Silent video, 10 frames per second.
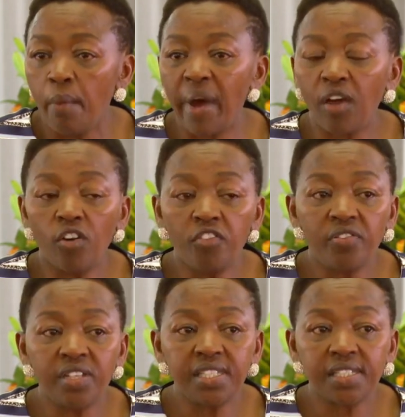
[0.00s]
My
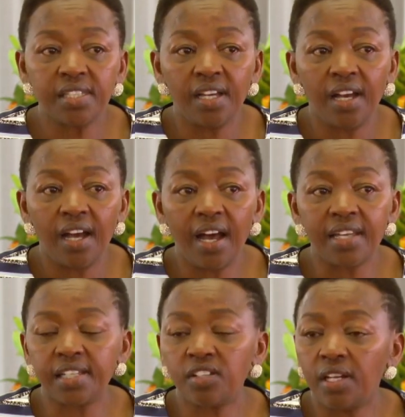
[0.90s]
office
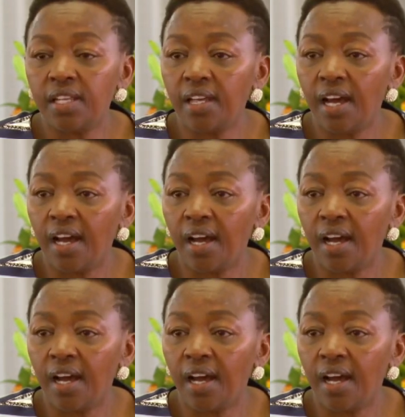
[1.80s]
has actually